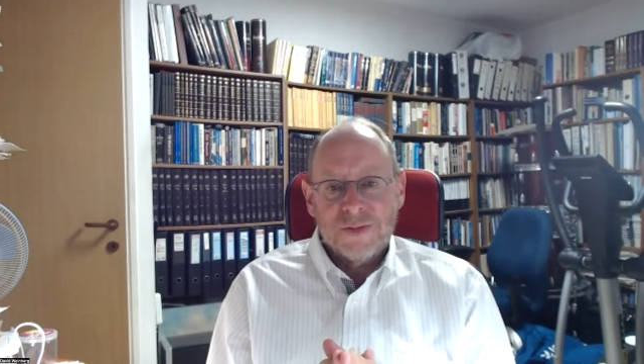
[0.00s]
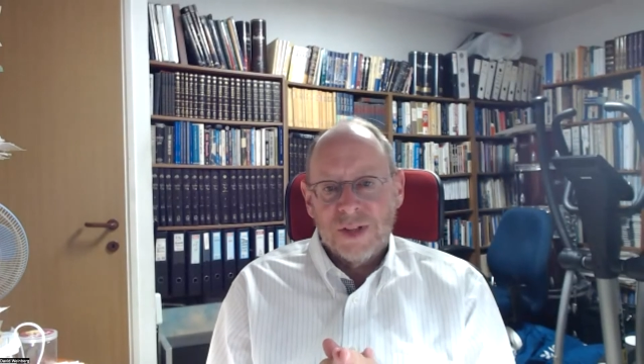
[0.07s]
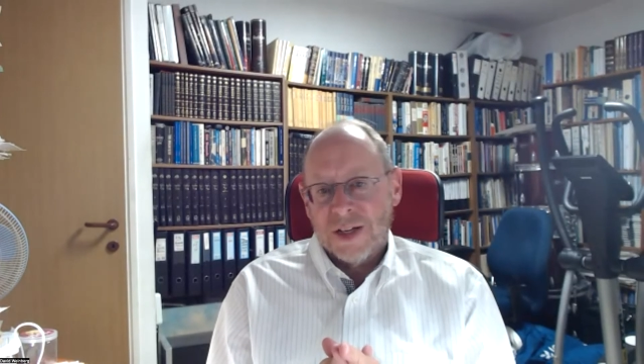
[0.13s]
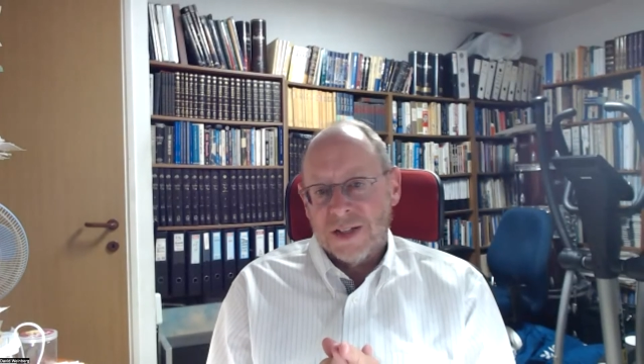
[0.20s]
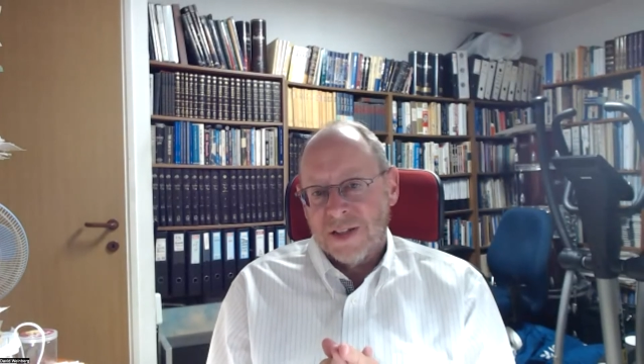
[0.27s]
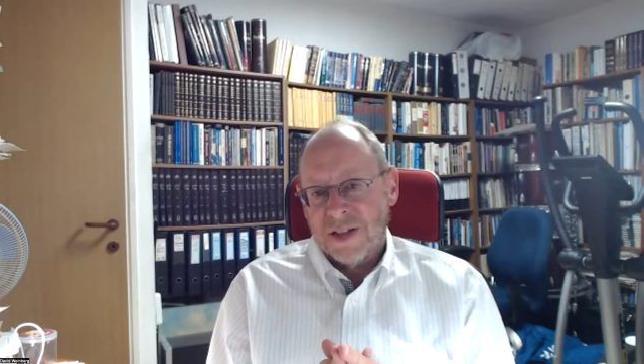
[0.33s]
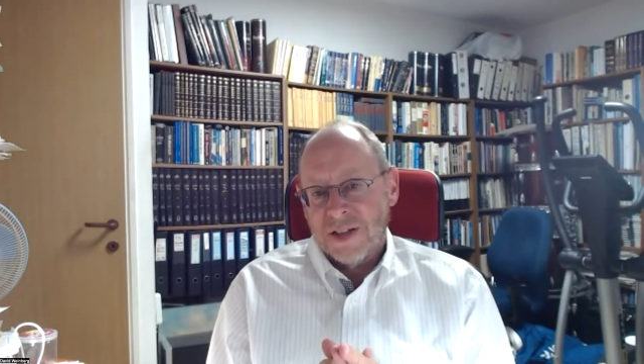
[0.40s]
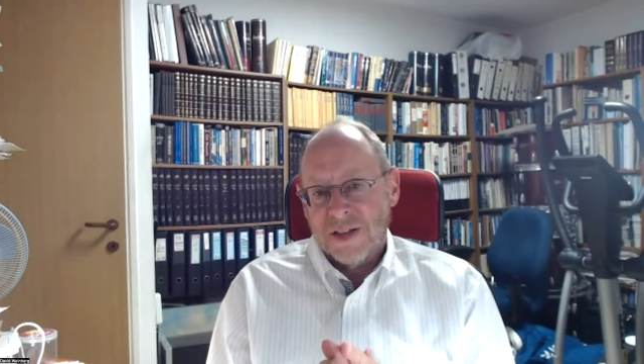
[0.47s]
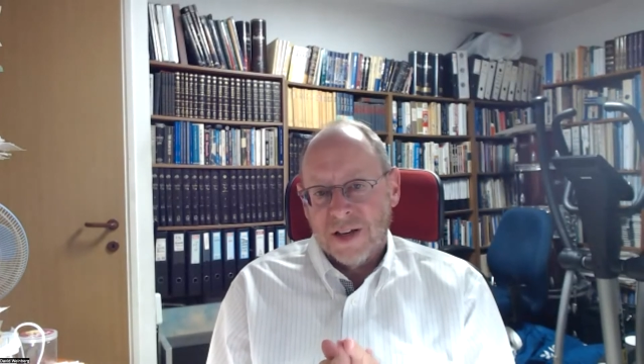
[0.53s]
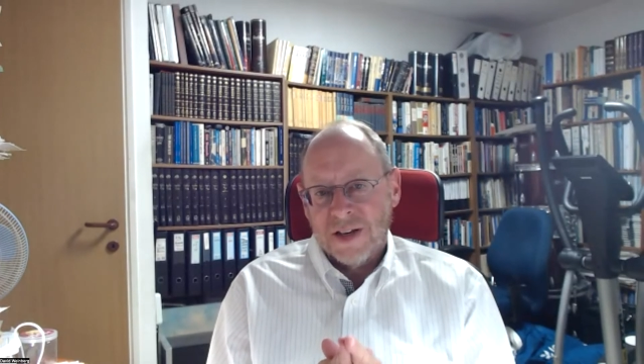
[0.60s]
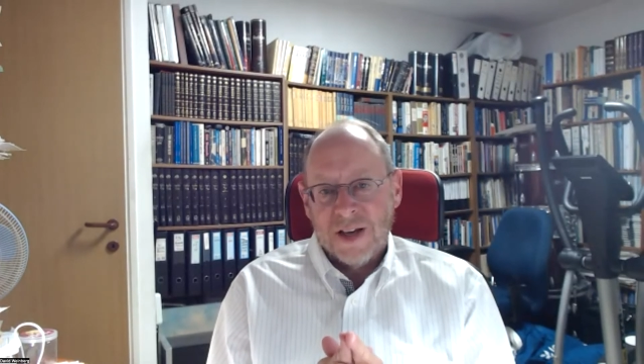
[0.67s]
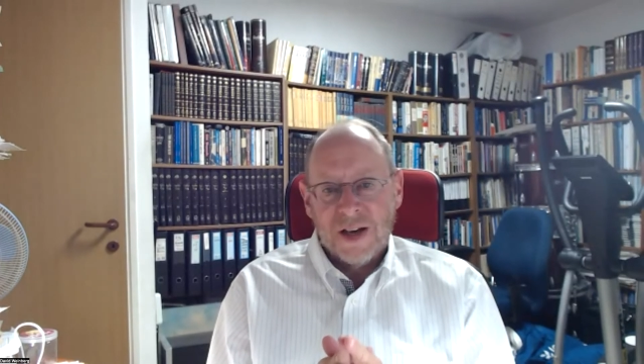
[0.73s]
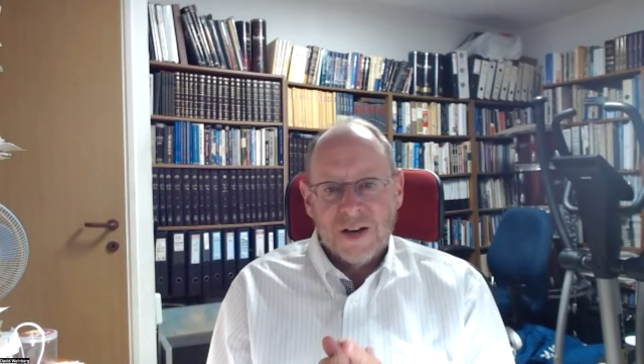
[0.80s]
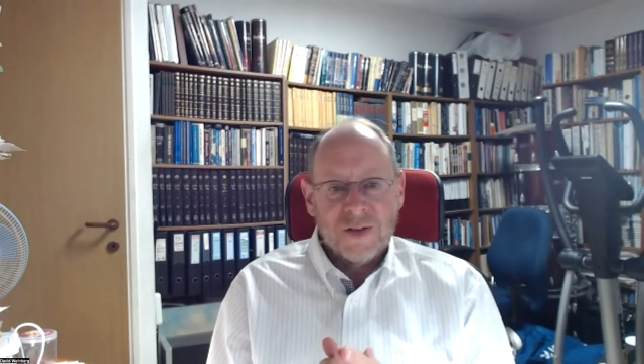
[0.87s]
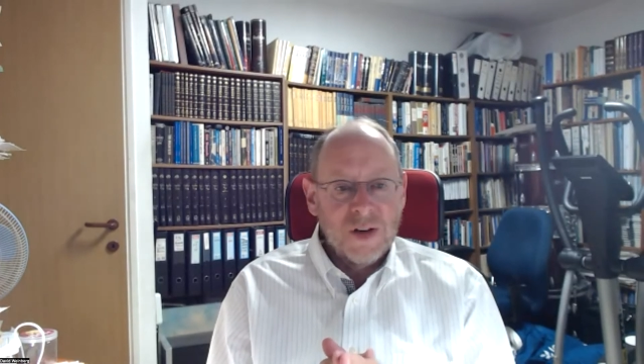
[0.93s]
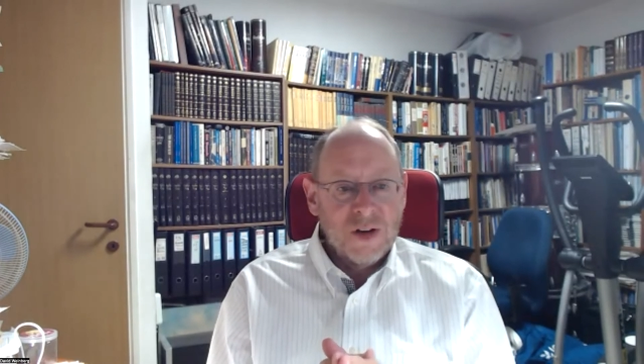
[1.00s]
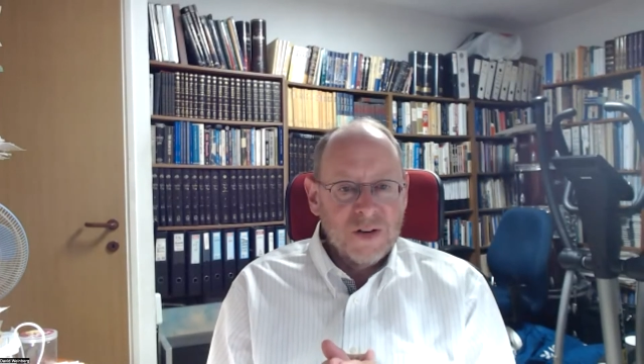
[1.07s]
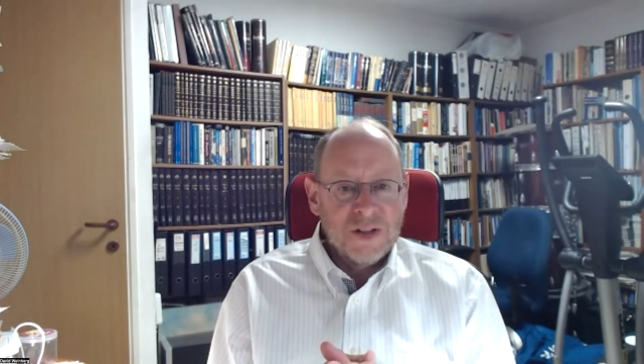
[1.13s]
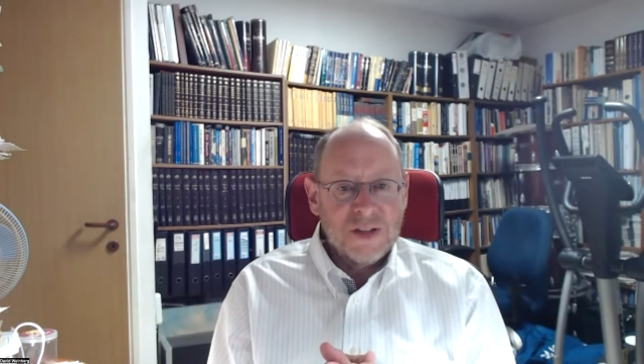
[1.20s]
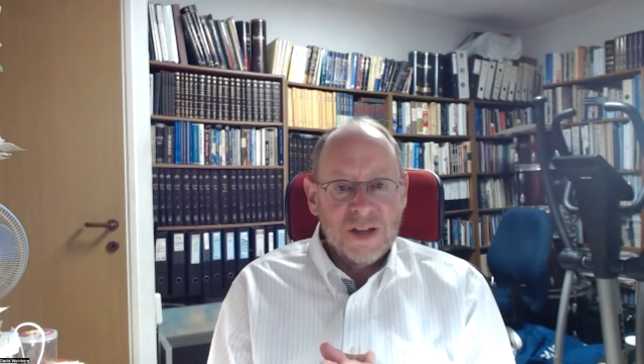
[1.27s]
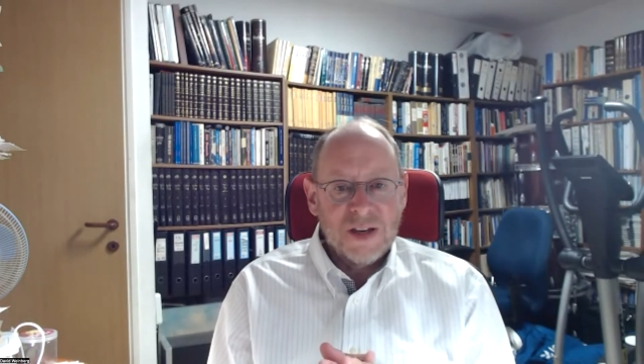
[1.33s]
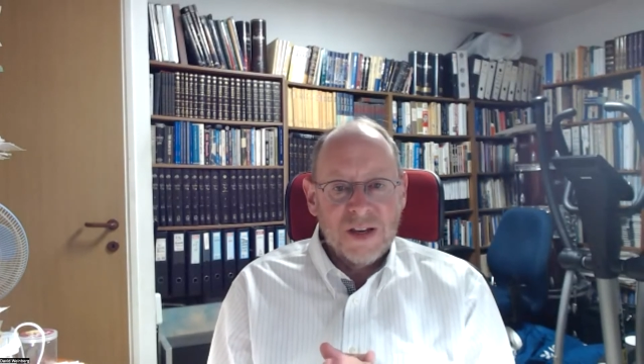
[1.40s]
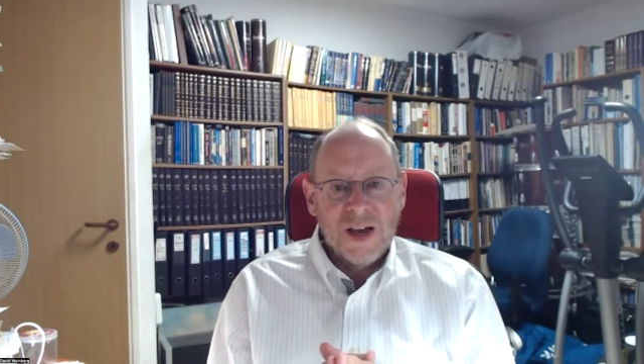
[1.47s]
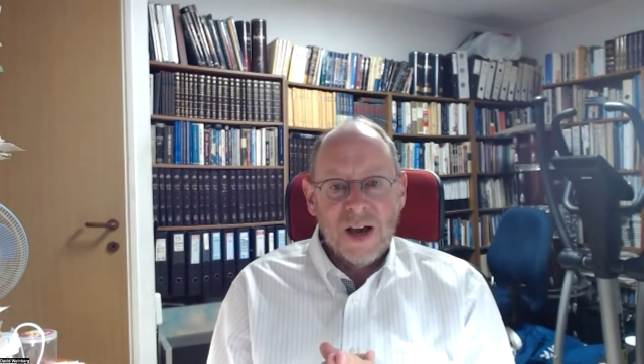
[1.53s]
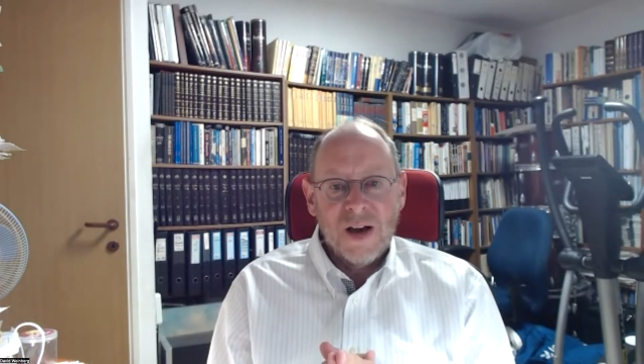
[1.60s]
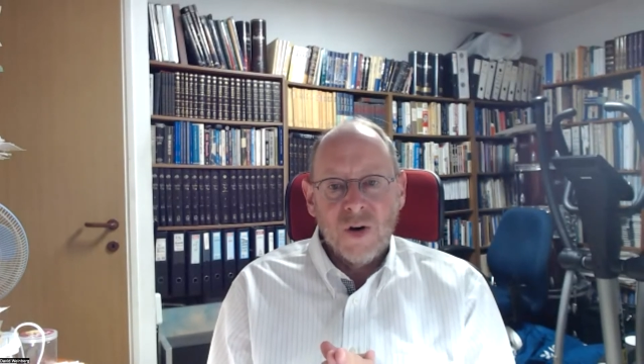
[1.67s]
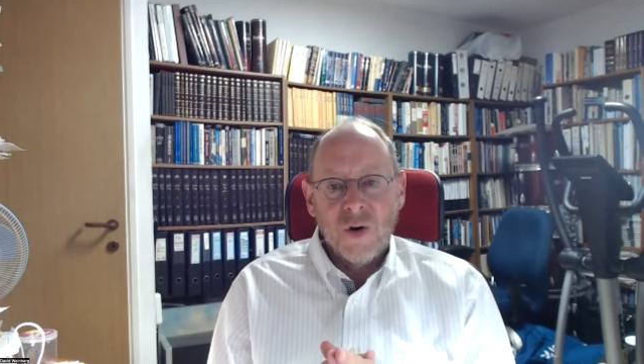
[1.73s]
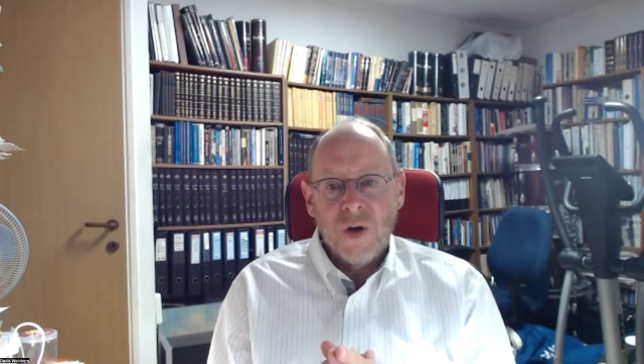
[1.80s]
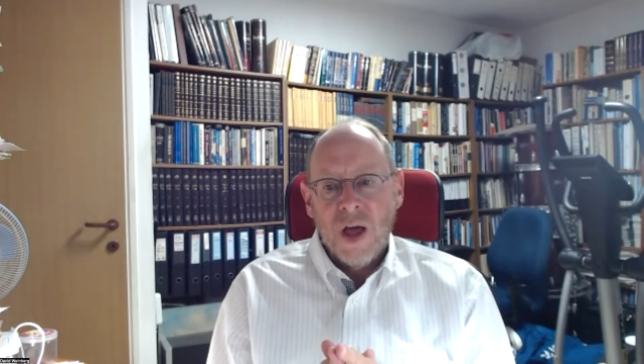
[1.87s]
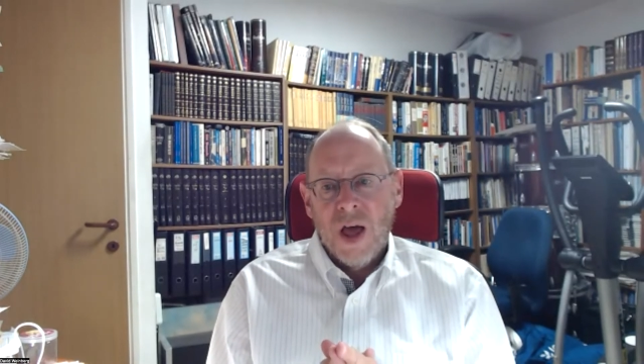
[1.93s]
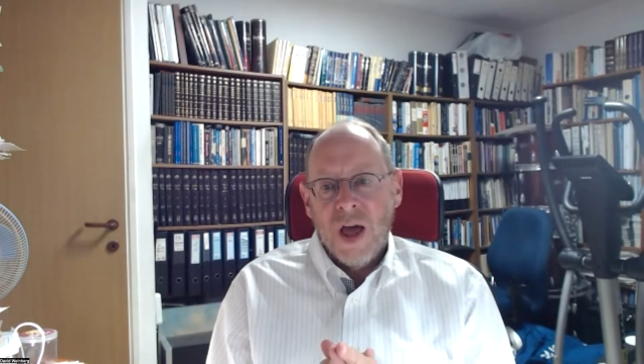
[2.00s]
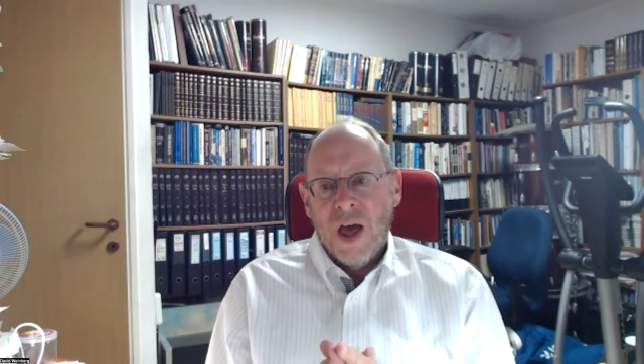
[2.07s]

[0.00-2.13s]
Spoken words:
yes Netanyahu, no Netanyahu,